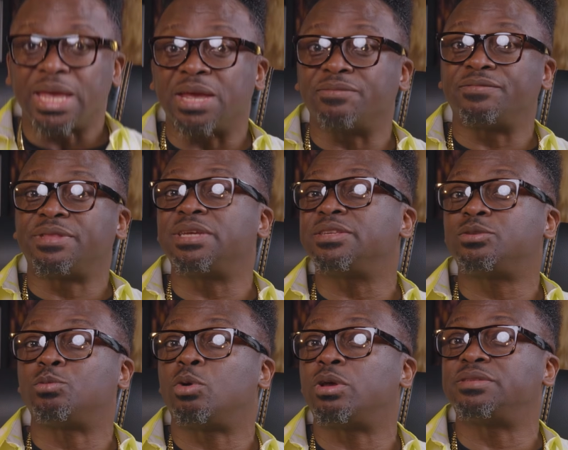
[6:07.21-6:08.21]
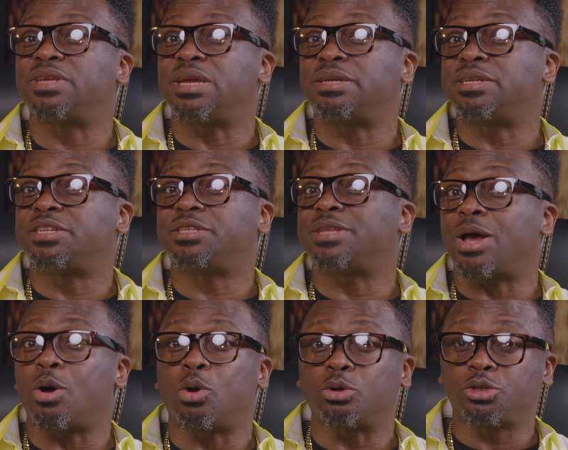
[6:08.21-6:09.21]
If this was a
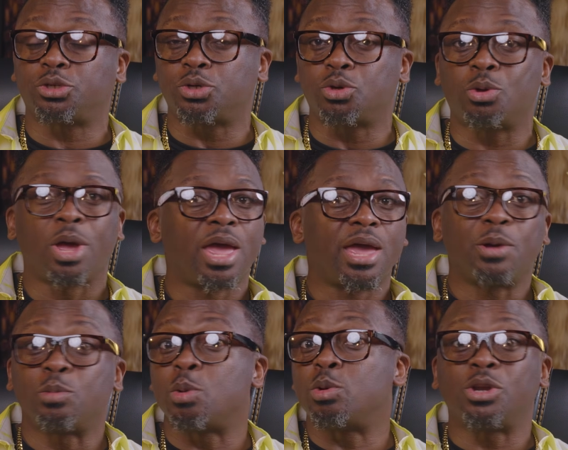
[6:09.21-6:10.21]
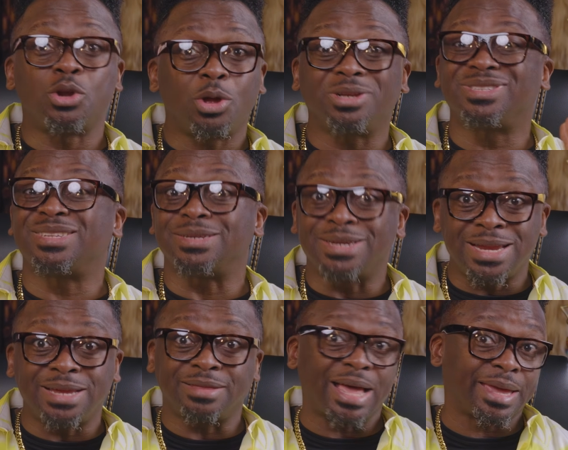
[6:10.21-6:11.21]
digital horseshoe, we would not
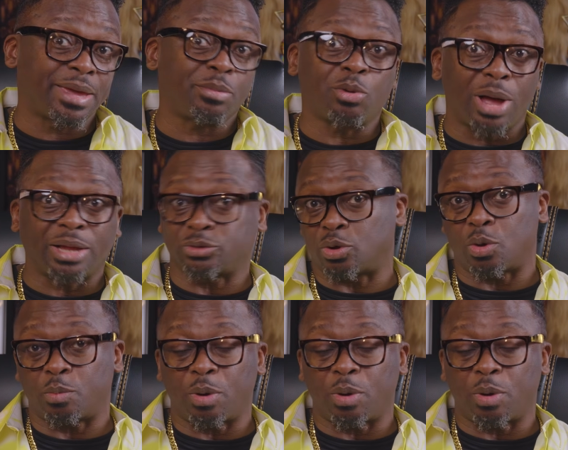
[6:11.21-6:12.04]
need that cable at all.